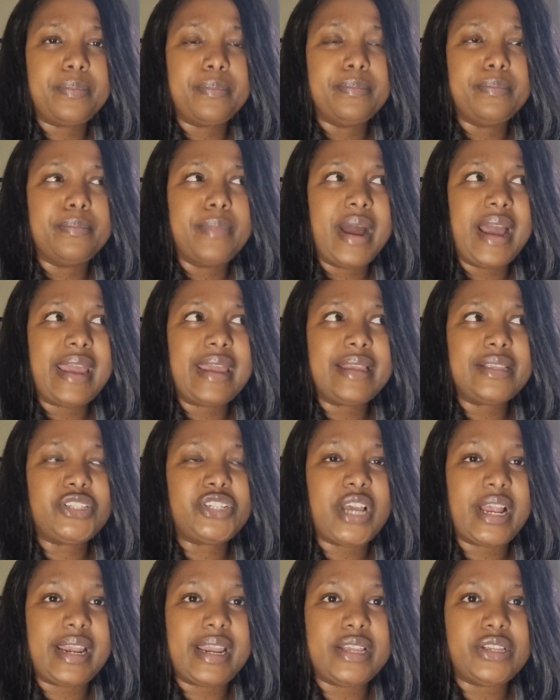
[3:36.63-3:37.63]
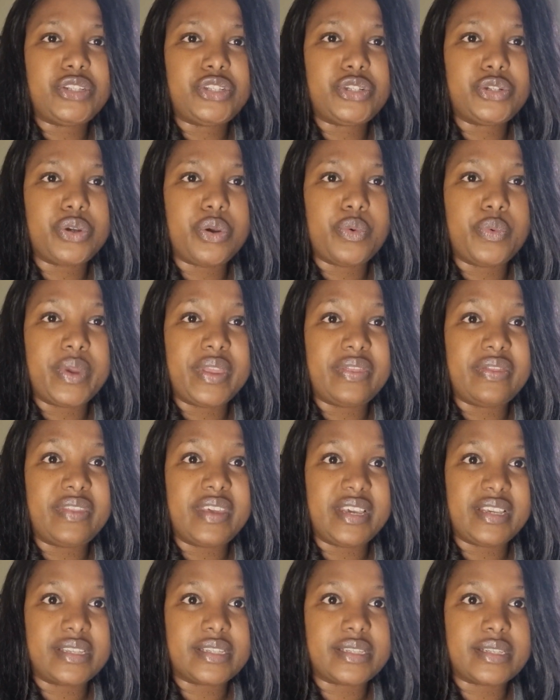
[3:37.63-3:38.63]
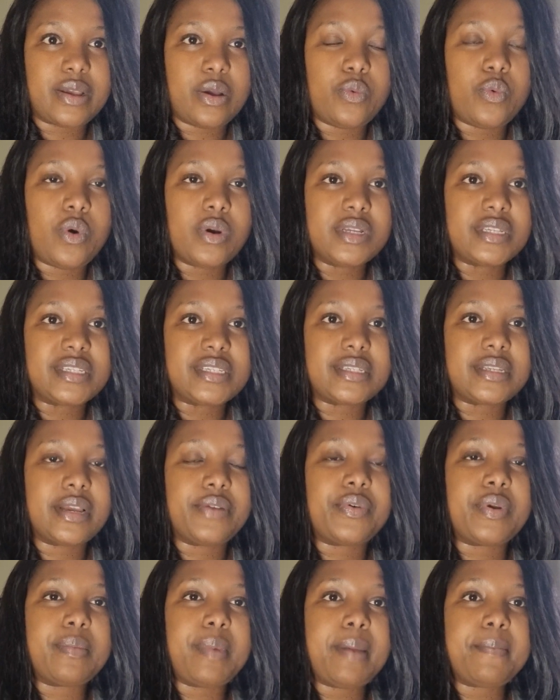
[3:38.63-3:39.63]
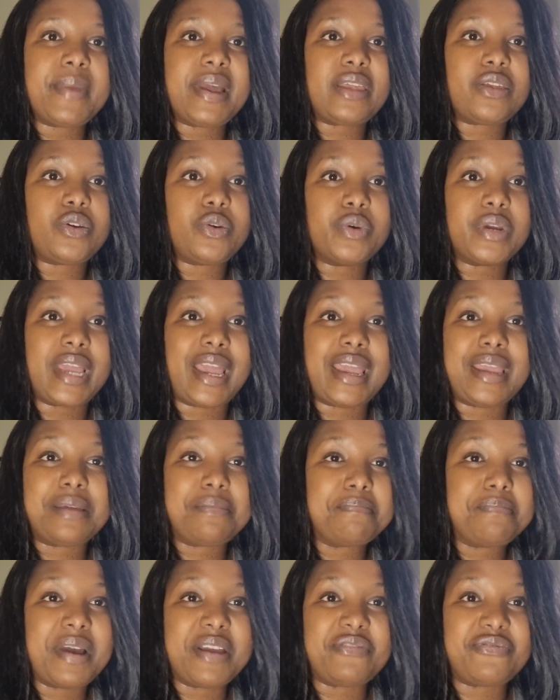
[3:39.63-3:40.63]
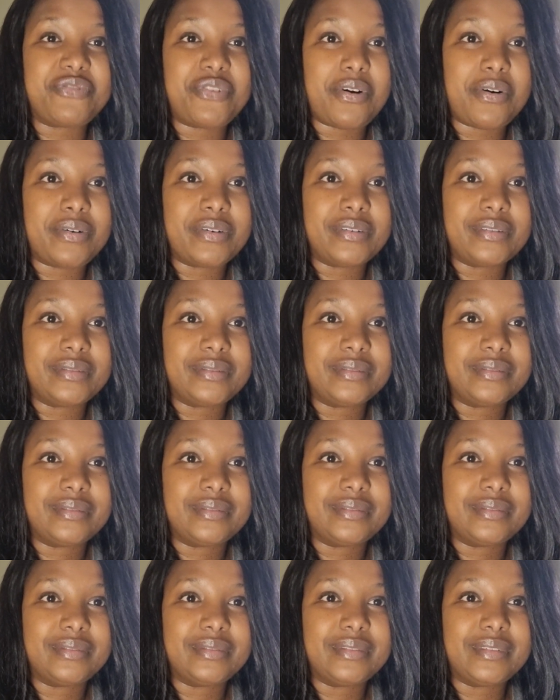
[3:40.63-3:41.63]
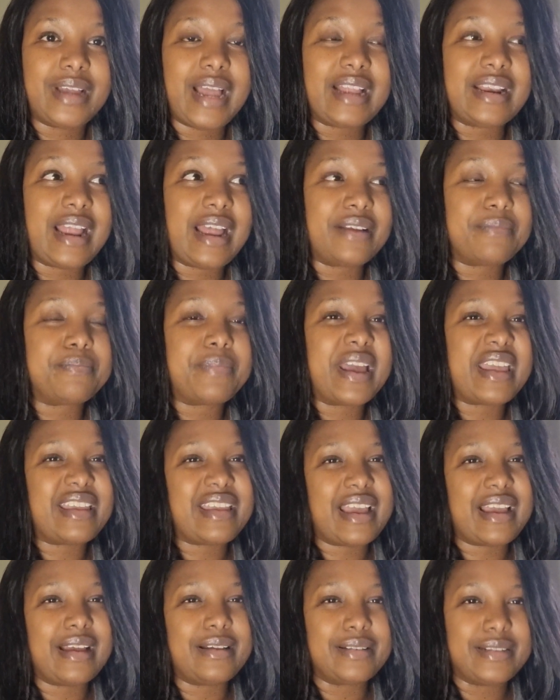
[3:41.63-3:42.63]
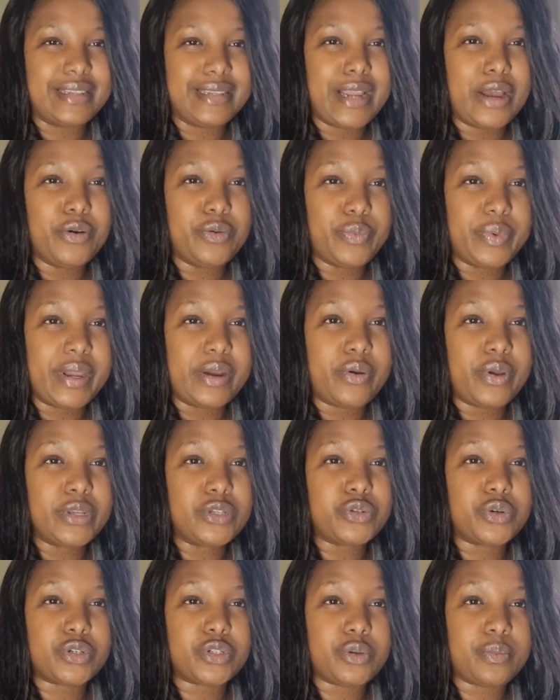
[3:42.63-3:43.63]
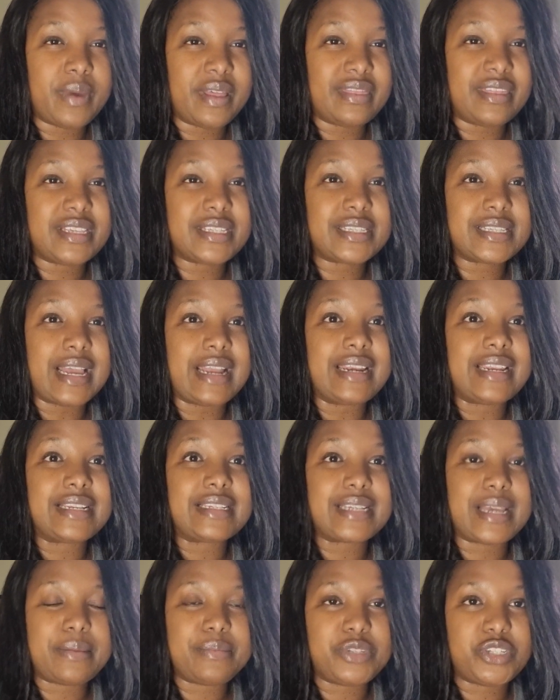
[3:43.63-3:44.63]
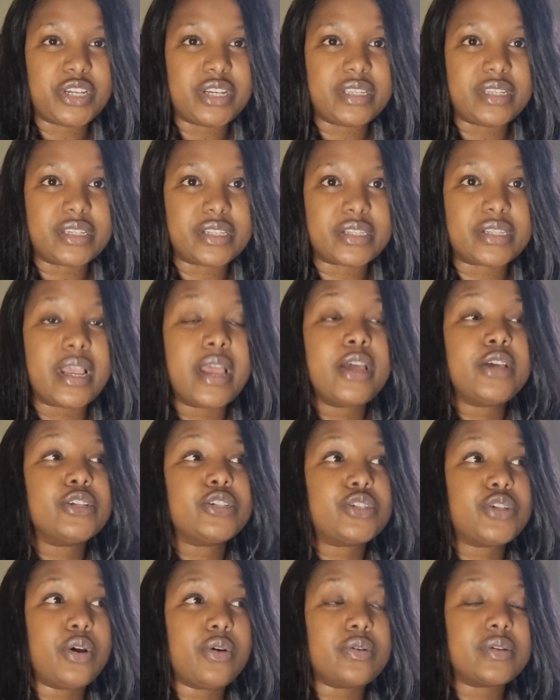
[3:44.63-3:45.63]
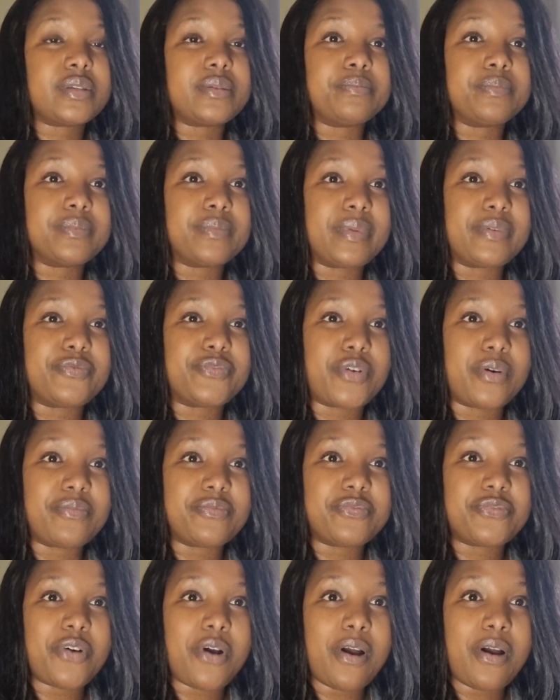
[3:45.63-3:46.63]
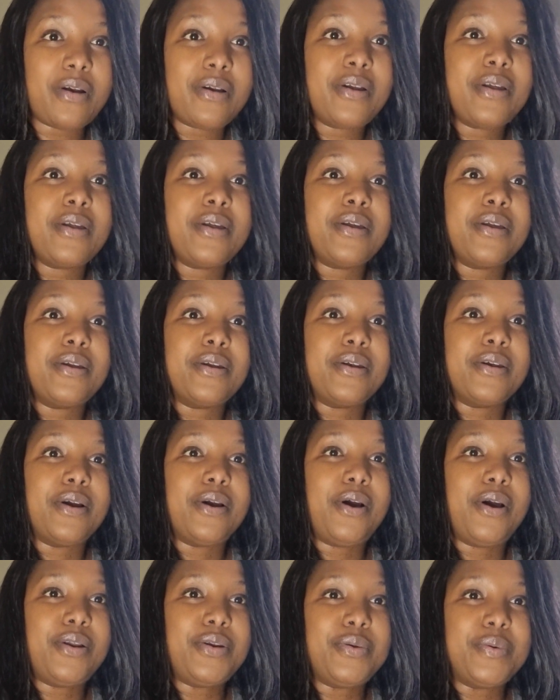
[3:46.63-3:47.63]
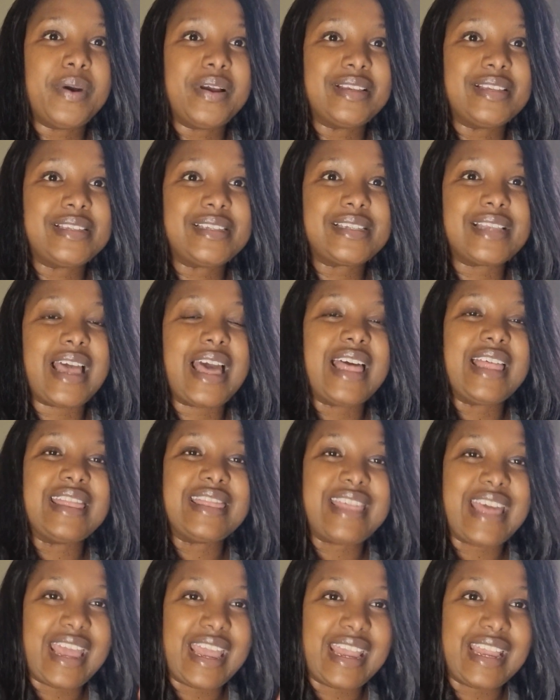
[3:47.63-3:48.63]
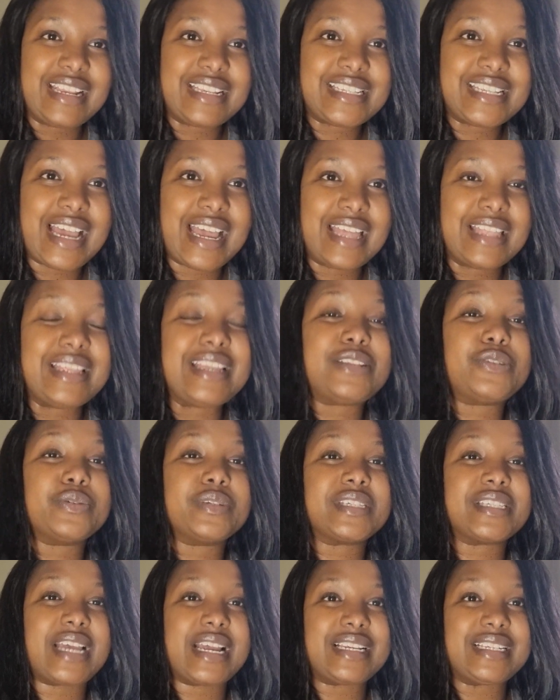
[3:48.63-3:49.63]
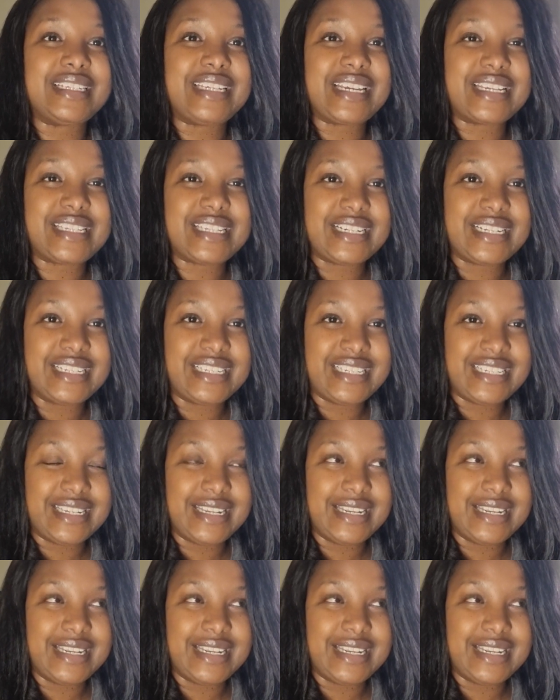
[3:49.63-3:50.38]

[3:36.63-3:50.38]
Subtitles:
My challenge with this was, remember, UK by 4, and by now we are going to talk about this Sunday time changes. So from 4 onwards, it will start getting